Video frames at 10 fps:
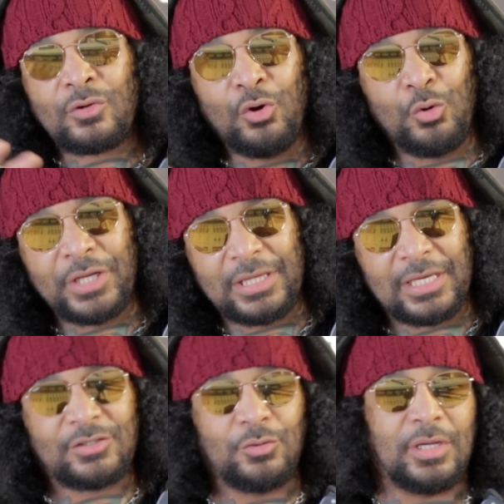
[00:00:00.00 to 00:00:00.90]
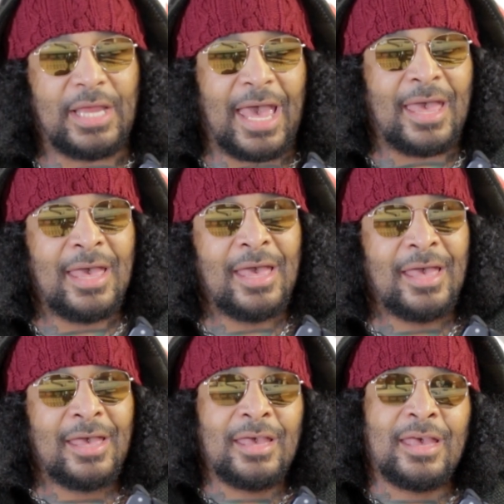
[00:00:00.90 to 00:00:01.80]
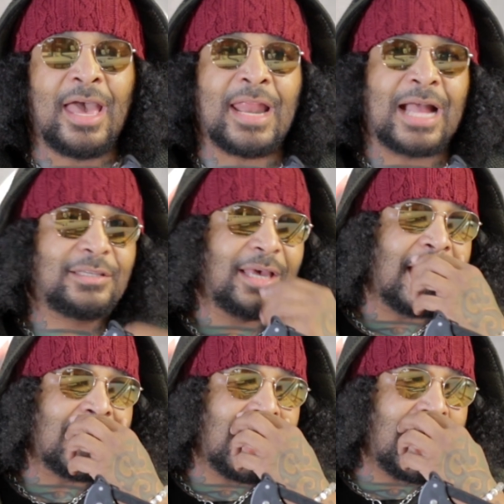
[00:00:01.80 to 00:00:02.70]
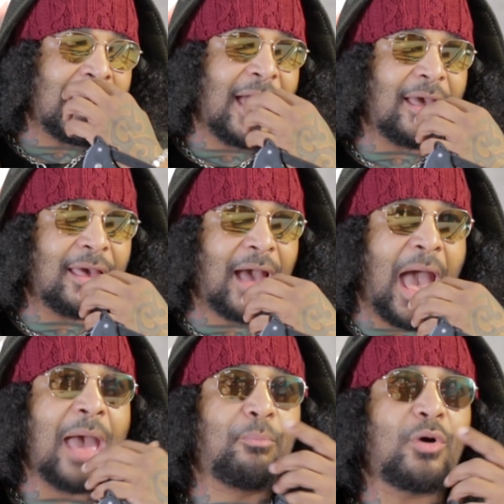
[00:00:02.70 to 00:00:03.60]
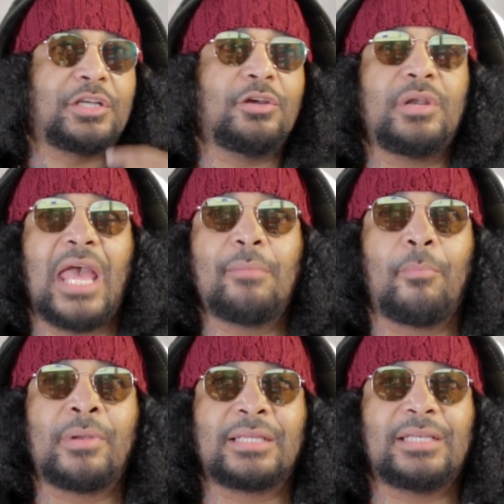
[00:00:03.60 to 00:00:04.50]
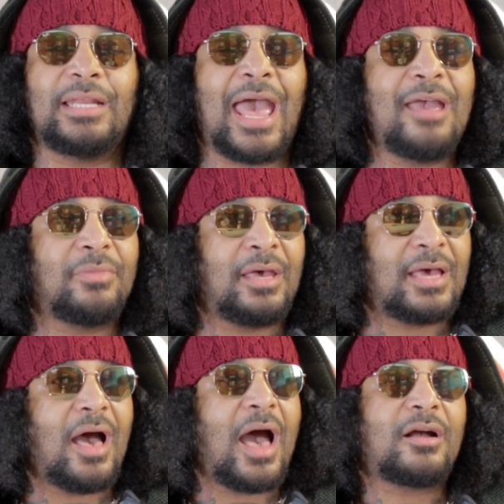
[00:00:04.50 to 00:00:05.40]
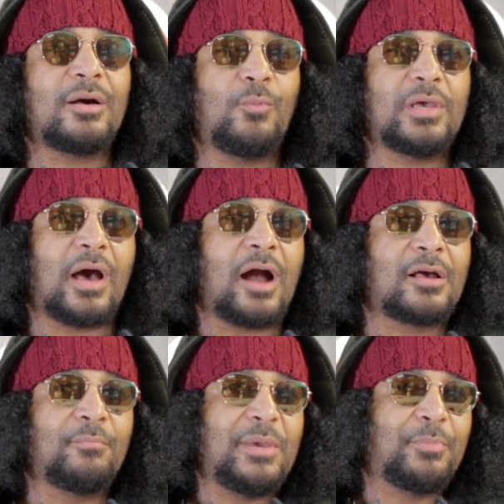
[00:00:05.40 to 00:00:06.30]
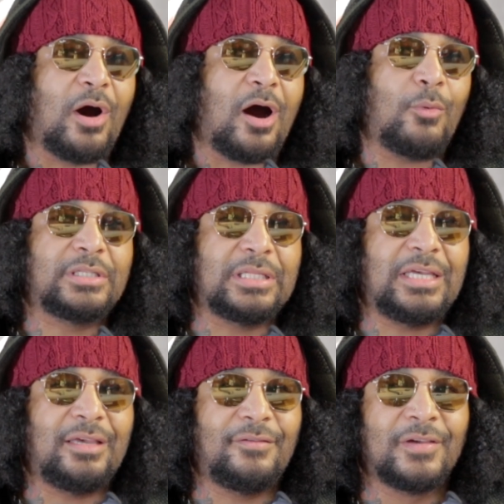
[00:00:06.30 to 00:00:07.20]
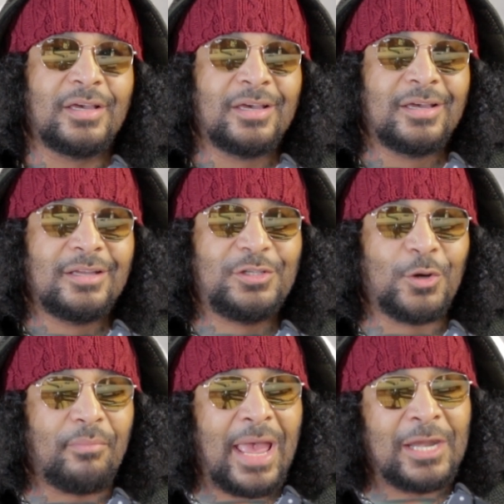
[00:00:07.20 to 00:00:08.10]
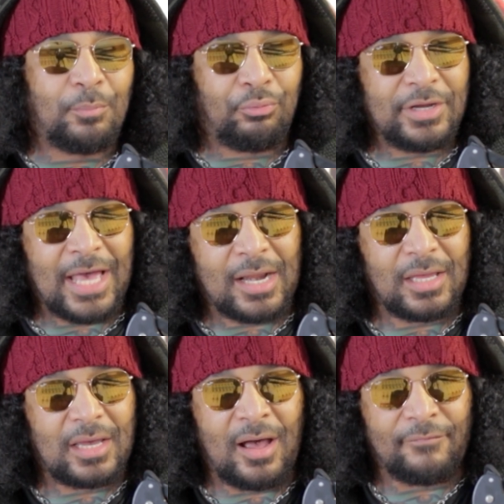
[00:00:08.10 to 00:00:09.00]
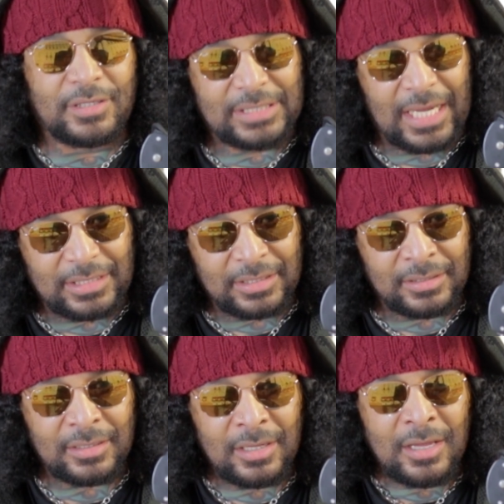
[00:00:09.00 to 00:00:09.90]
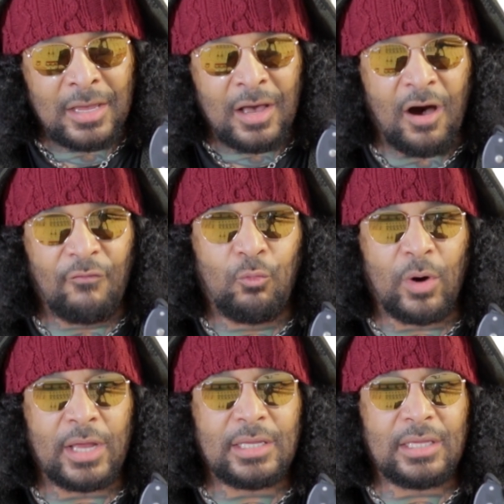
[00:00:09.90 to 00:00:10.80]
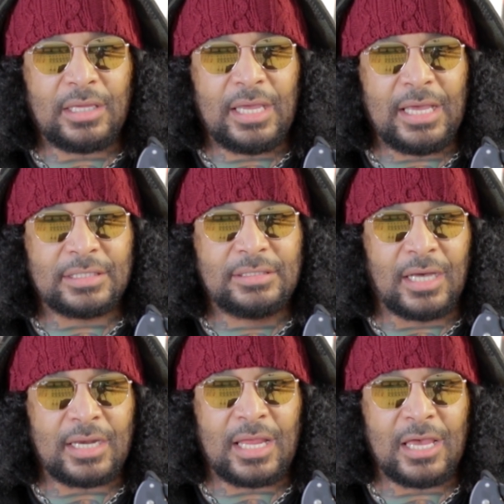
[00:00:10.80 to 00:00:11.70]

Who did this? Who did that? And I had brought your name up, and I said, "Hey, man, how come people always leave Jermaine Dupri out of the conversation of what he has done in